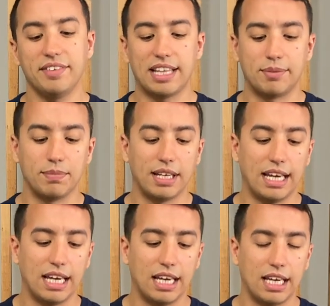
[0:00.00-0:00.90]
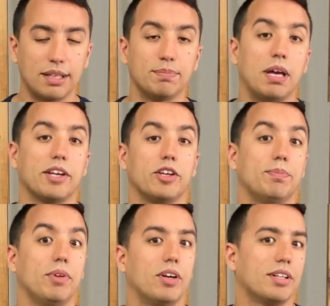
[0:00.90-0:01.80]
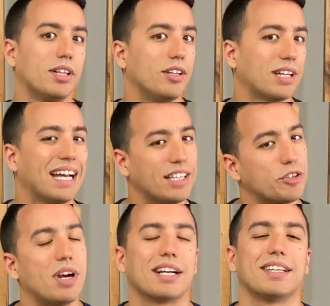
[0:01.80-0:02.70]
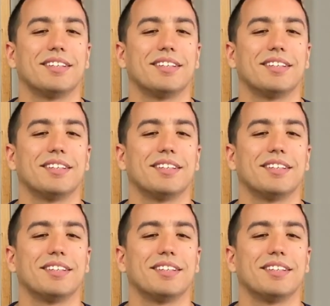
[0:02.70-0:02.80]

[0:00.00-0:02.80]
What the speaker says: and make your plant look unattractive.